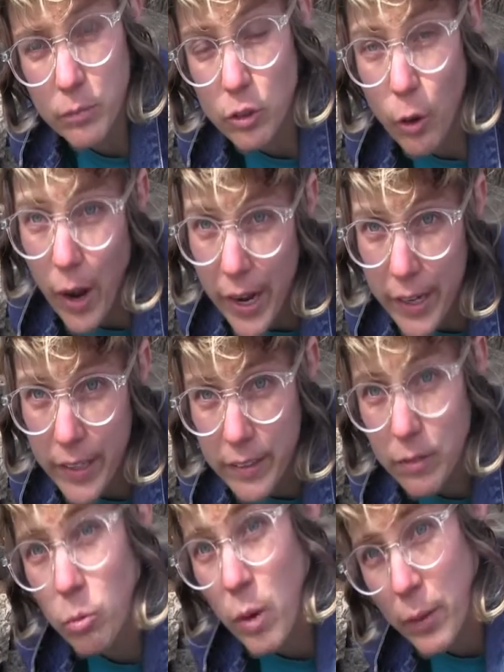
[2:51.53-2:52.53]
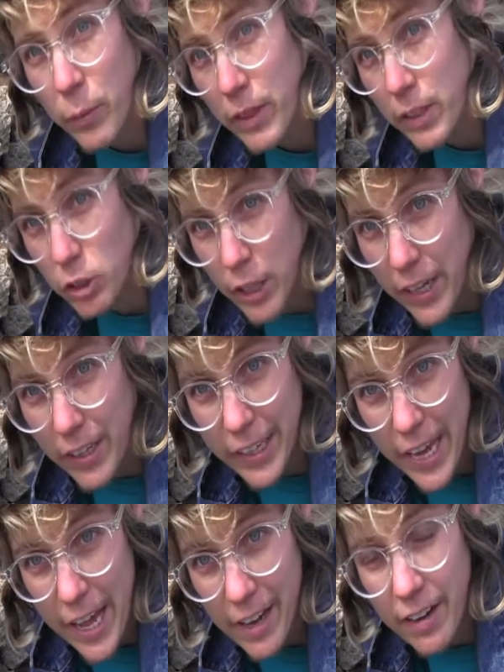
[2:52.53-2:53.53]
So I went with a trail
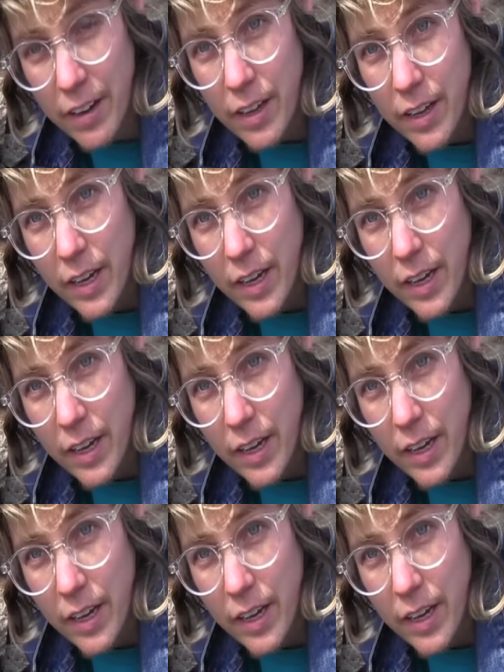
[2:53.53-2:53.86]
again,